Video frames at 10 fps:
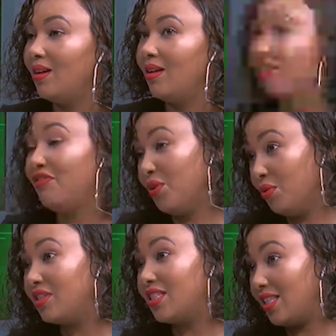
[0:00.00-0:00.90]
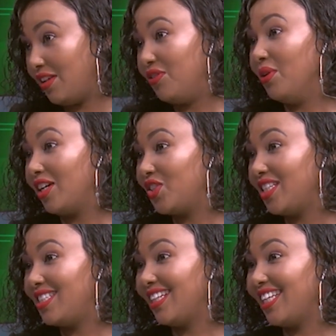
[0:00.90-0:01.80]
If you actually
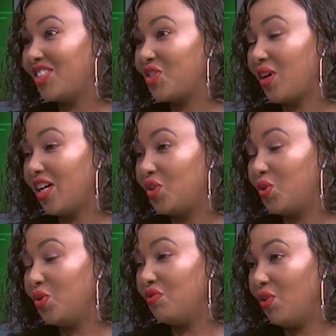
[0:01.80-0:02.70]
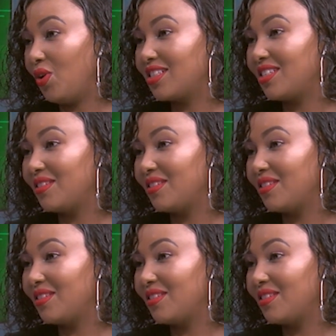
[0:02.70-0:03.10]
sell that stock at 2, you've lost.